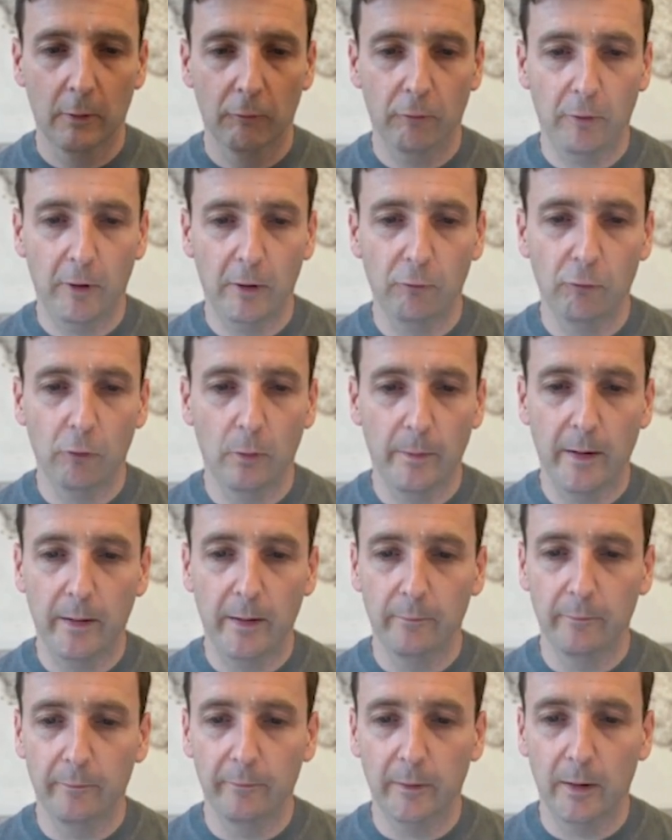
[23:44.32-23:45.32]
and drop that into
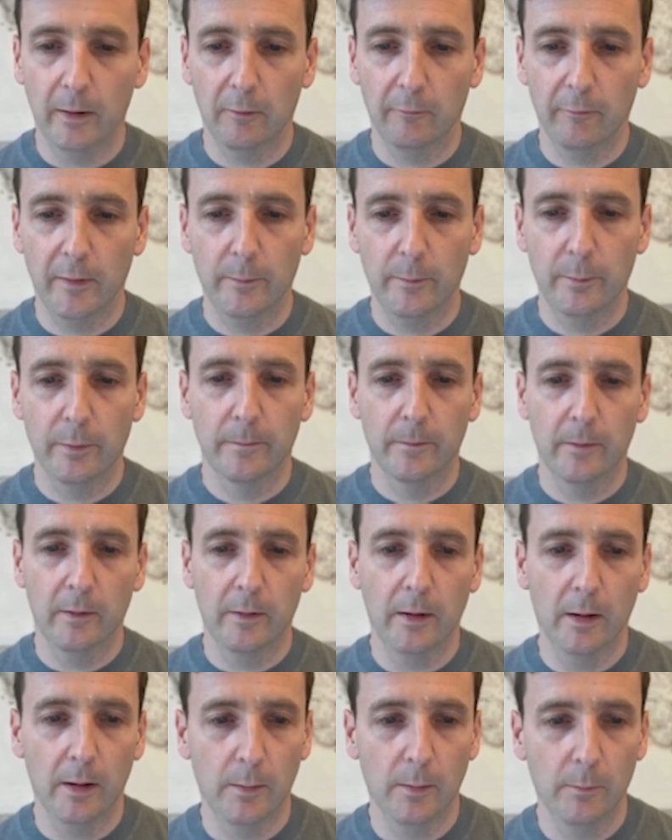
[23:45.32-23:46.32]
Sketchfab and hit
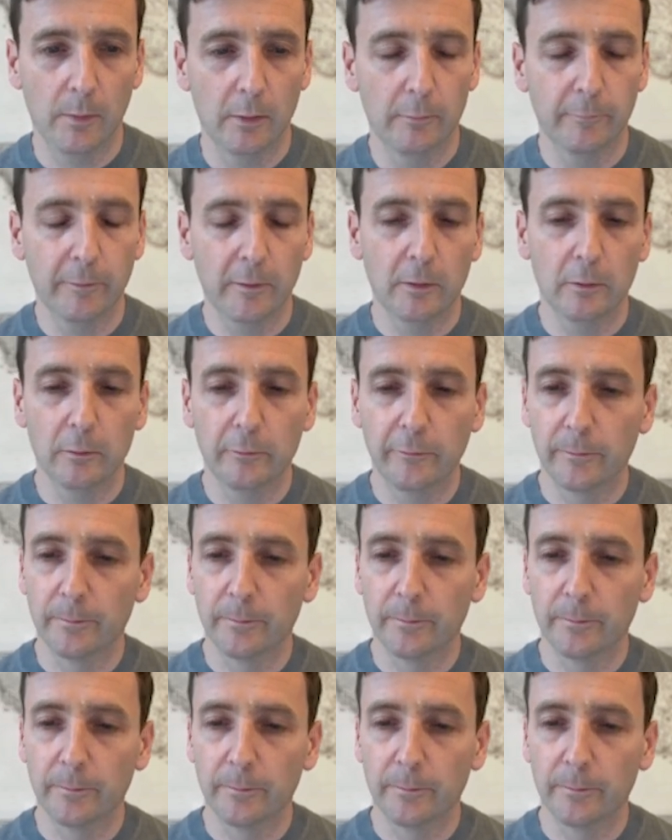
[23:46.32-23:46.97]
upload files.